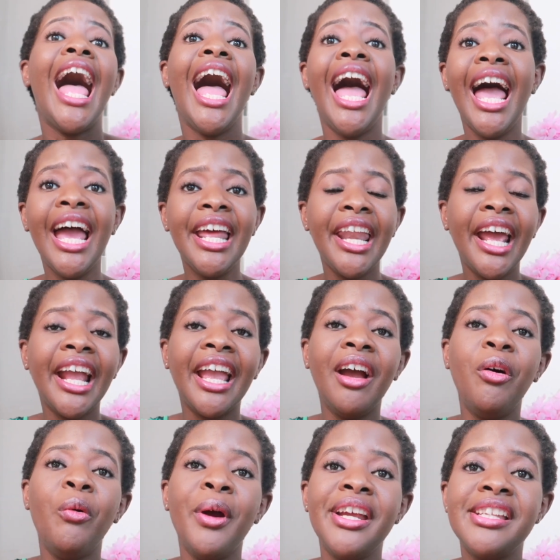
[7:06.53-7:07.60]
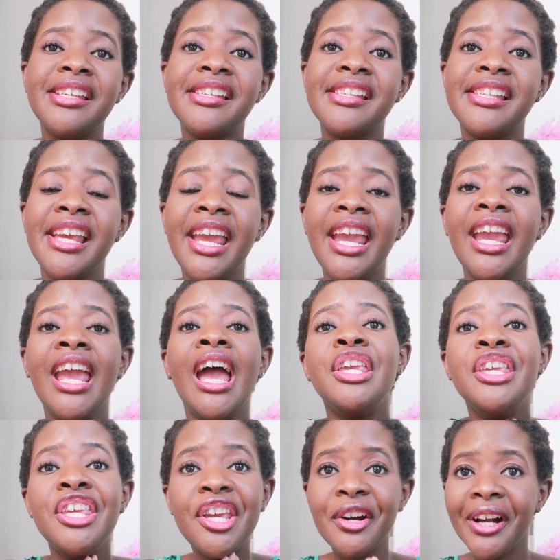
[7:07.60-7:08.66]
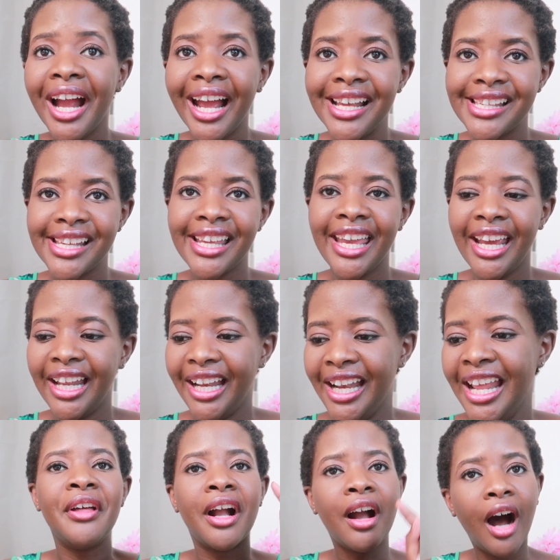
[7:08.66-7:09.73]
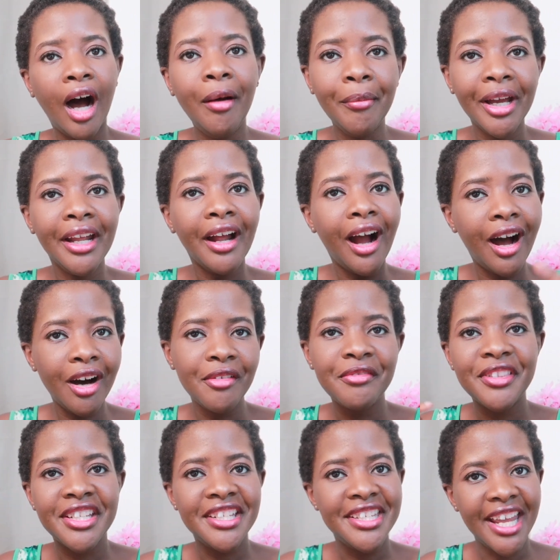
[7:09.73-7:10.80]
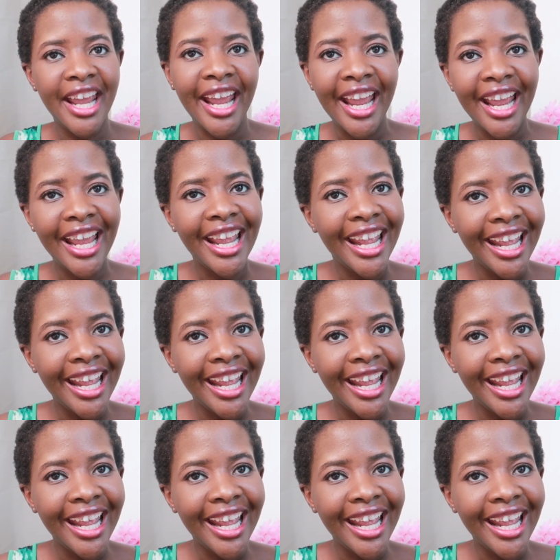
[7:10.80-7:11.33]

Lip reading: And I can't wait to see you guys again. The comment of the day